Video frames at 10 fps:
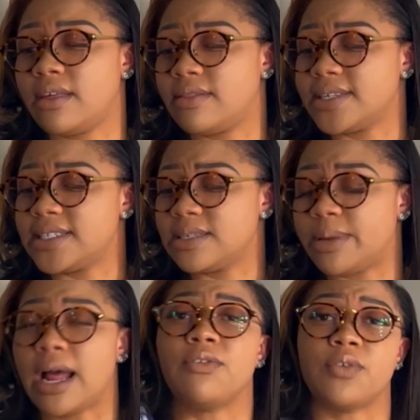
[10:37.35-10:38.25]
this has been
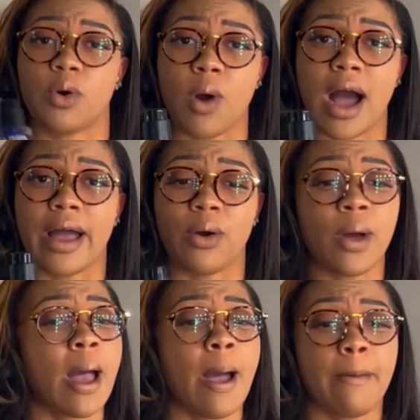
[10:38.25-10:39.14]
out for a while,
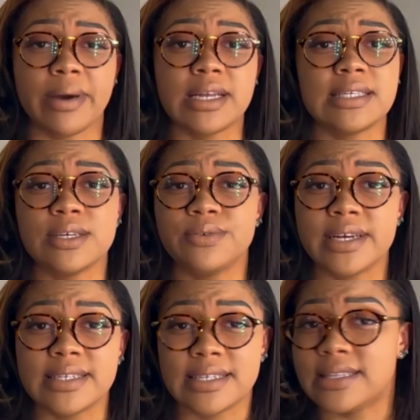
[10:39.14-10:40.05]
but it still
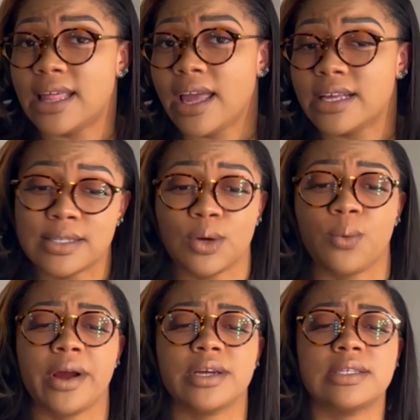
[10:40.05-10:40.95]
does its thing. It still
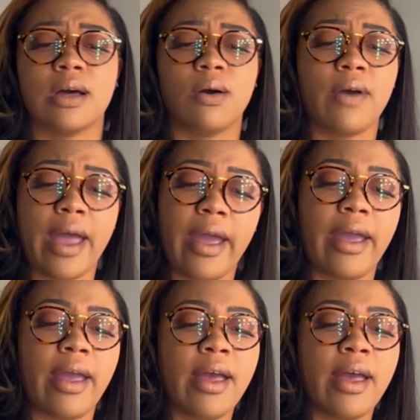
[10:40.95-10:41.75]
works. So hey,